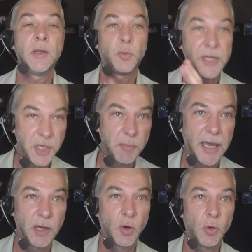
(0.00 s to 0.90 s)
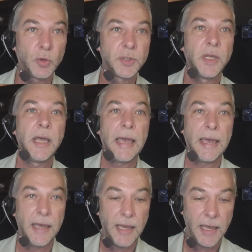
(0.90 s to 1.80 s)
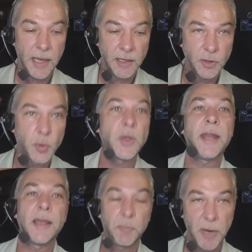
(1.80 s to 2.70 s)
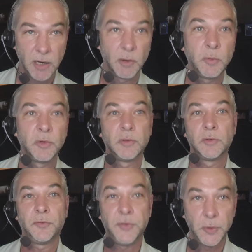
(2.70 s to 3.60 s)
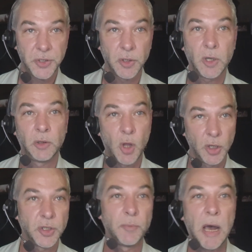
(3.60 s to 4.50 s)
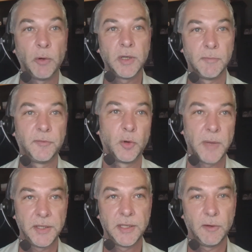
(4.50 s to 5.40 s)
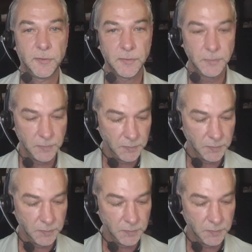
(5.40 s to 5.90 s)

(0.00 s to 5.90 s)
reaching my goals, and creating a better future, a long-term outcome for myself.